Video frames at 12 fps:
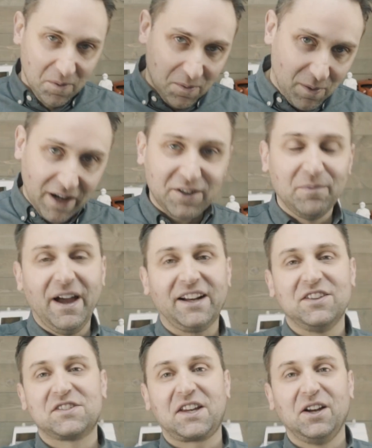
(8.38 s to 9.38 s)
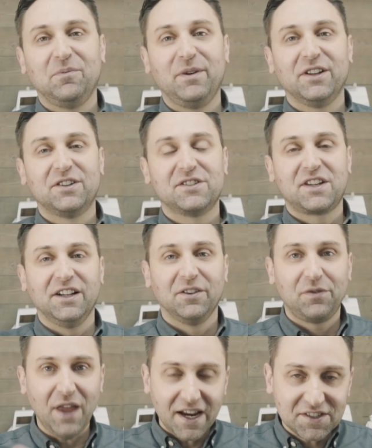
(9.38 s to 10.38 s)
Welcome back to the Scale Builders
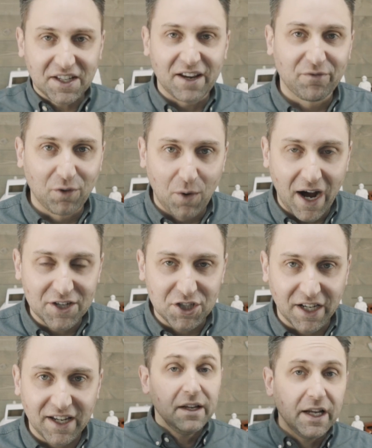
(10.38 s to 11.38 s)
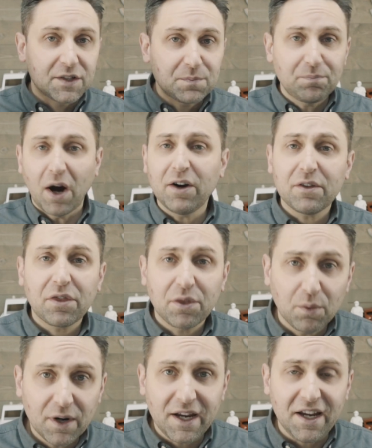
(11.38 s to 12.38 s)
Guild. Thanks again for watching. It's part
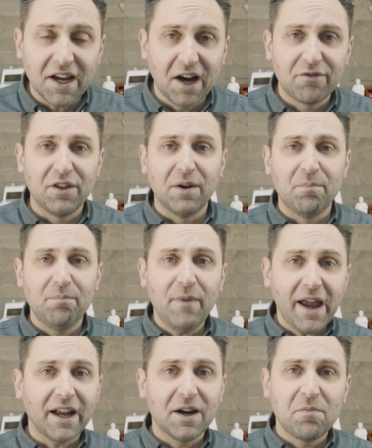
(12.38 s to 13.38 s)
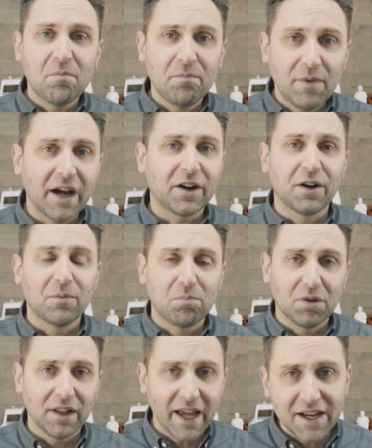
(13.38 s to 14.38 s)
three of the Mega Mudder
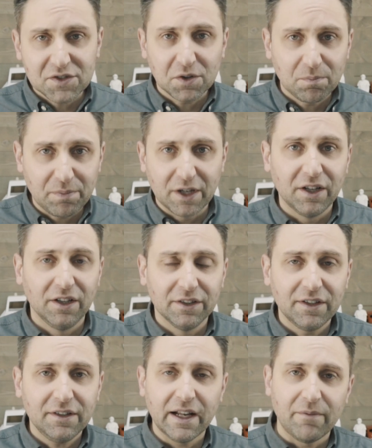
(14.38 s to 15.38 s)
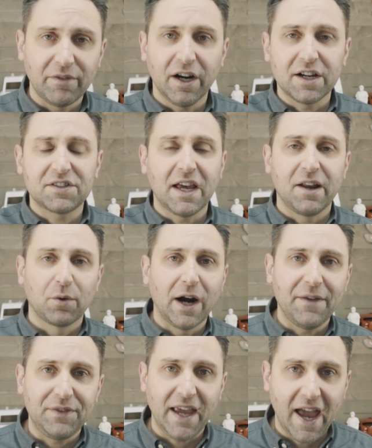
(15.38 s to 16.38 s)
Blazer build, and I'm very excited we're
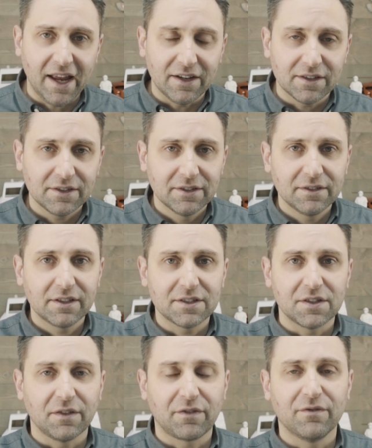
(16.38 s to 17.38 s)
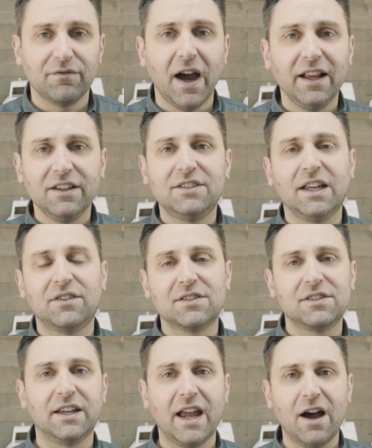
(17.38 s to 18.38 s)
at the end because I can finally take
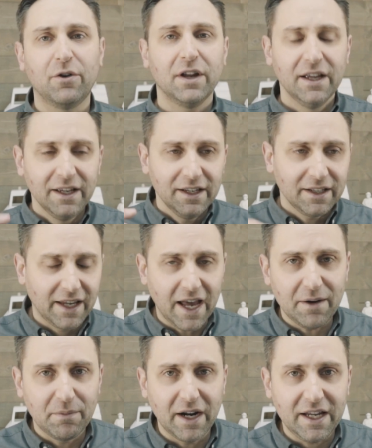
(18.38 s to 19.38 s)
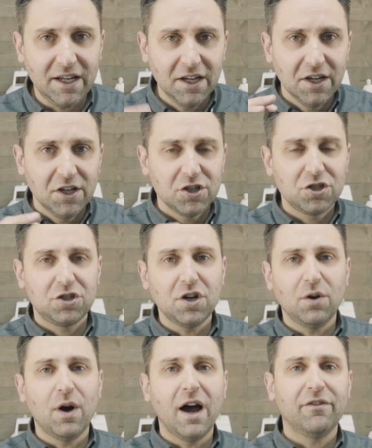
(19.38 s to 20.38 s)
this thing out, get it muddy,
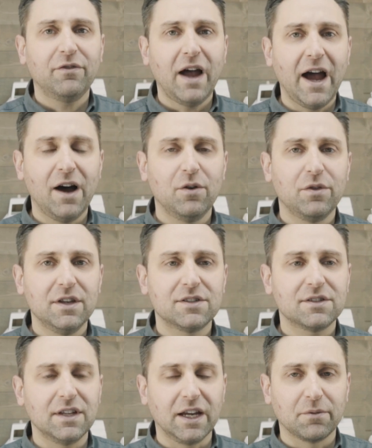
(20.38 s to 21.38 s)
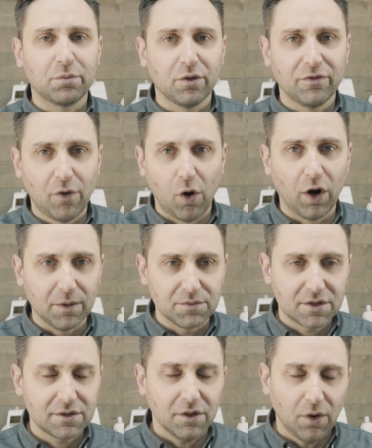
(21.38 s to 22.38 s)
show off how this thing
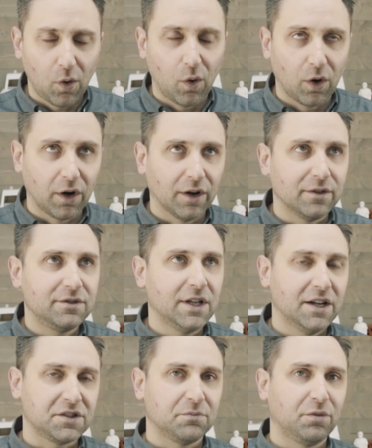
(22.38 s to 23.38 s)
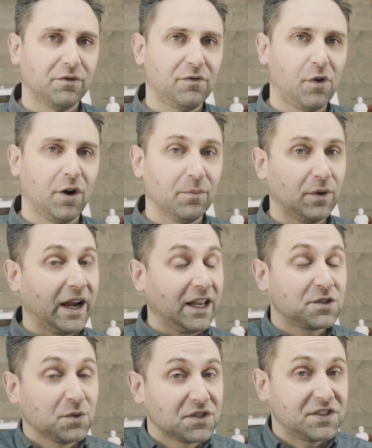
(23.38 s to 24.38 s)
performs or doesn't perform. I
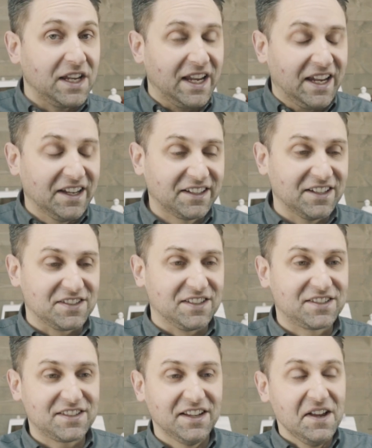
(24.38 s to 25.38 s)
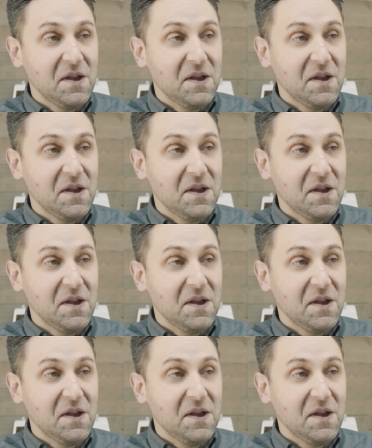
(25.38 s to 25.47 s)
guess we'll see because it's